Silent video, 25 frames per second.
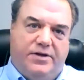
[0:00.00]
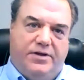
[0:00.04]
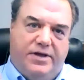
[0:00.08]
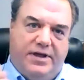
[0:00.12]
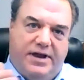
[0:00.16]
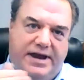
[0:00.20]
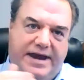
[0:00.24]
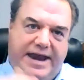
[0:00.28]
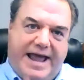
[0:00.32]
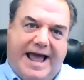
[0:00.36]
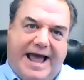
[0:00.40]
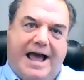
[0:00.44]

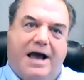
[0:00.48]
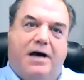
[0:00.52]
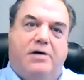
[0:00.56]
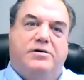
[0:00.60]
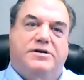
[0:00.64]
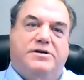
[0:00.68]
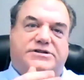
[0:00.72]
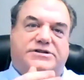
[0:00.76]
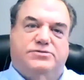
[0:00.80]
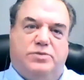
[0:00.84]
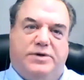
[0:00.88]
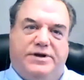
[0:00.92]
Now
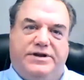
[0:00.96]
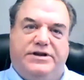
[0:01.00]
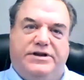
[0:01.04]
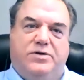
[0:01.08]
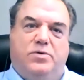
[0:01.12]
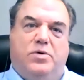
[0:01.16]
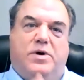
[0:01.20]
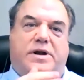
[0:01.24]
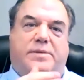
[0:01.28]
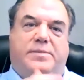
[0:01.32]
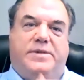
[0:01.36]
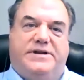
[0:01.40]
is when you
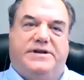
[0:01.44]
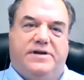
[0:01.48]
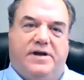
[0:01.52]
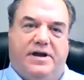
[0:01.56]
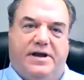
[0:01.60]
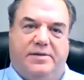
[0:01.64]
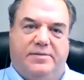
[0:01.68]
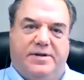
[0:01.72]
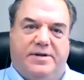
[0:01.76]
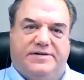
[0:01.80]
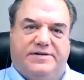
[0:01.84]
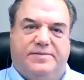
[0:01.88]
want to be
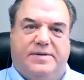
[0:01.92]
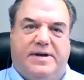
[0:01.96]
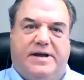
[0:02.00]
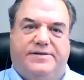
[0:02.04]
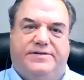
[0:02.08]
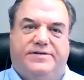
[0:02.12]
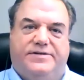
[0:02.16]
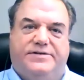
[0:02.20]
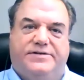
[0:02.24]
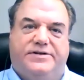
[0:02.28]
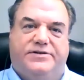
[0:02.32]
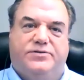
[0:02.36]
talking about
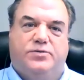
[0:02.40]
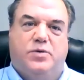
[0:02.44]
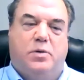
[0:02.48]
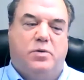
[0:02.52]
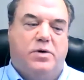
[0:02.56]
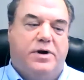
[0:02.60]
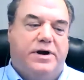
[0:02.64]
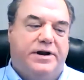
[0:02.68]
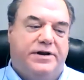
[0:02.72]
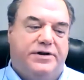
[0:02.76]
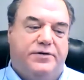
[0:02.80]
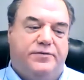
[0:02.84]
sponsors, because what
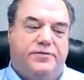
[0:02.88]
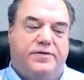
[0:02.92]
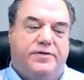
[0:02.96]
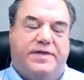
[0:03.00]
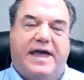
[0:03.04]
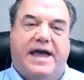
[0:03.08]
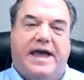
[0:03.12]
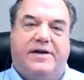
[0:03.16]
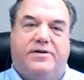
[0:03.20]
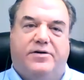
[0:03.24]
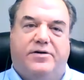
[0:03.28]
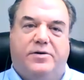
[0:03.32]
we're going to do for
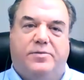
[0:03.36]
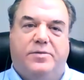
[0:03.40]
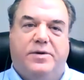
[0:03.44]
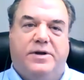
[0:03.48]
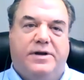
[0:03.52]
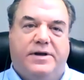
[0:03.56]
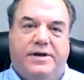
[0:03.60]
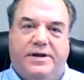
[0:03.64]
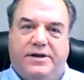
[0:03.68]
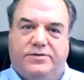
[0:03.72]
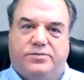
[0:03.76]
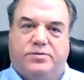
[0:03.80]
that group
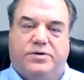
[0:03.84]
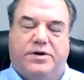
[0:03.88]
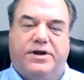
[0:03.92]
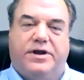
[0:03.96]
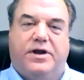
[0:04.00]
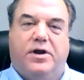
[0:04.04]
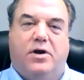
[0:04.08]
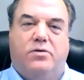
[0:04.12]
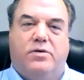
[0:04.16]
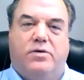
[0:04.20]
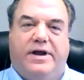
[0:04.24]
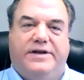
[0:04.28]
is we're going to
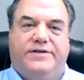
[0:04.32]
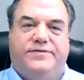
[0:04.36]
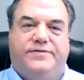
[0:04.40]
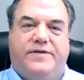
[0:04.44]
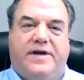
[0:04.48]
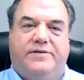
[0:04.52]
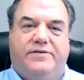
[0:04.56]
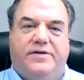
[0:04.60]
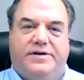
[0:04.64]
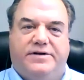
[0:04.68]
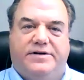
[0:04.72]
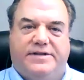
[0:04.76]
go raise
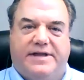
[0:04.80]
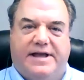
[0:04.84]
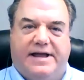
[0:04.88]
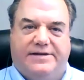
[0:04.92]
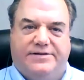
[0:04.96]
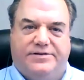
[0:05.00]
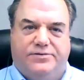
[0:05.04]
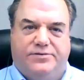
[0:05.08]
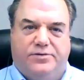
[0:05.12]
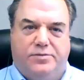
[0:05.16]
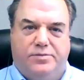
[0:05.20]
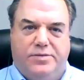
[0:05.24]
$500,000
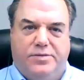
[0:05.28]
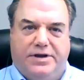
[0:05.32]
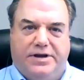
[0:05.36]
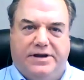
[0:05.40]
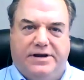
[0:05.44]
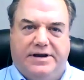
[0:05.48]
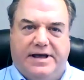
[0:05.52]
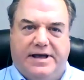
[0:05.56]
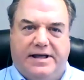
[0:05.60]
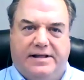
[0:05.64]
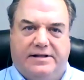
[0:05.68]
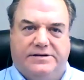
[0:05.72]
to $1 million
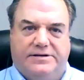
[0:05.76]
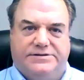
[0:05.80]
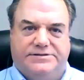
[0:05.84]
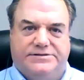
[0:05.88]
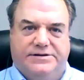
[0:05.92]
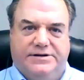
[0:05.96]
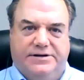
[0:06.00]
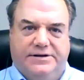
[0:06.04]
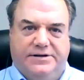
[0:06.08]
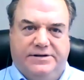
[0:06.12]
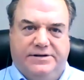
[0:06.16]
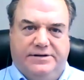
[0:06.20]
to
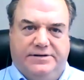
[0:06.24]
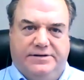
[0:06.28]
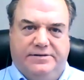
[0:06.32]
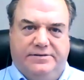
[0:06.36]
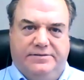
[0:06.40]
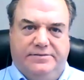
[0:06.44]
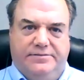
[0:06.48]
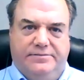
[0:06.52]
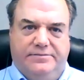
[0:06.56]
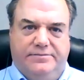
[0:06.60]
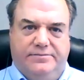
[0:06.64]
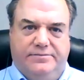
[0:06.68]

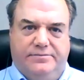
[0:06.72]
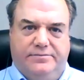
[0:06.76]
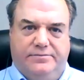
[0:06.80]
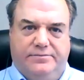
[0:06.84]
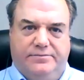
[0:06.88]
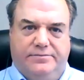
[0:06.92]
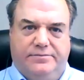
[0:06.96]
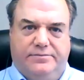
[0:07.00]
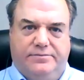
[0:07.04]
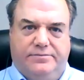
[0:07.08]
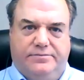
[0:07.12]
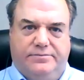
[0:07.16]

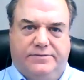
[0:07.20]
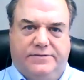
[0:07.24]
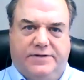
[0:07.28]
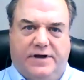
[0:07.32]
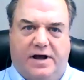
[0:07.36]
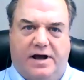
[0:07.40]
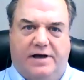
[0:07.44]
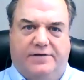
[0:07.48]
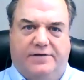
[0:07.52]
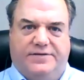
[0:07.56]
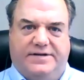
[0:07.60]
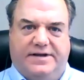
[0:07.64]

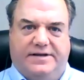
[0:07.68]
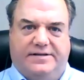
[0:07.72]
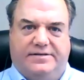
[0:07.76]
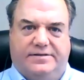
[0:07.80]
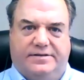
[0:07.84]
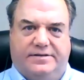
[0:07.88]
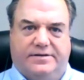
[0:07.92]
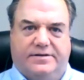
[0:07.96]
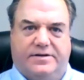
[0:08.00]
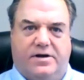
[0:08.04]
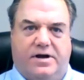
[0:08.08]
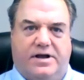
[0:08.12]
offset
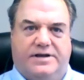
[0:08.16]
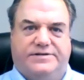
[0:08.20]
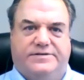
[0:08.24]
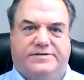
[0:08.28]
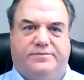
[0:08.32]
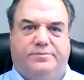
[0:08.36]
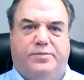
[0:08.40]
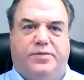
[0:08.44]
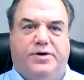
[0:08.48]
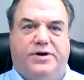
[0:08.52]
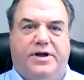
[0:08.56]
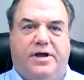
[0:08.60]
the cost
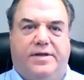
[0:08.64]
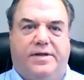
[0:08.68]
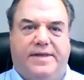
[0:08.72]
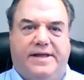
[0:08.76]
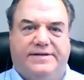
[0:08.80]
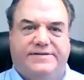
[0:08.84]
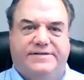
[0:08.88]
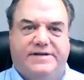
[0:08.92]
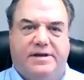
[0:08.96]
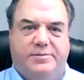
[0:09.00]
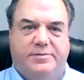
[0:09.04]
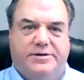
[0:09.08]
of putting on
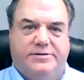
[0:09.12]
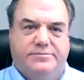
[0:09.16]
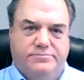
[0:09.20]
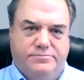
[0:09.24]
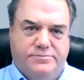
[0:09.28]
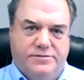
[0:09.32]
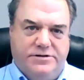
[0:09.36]
that summit.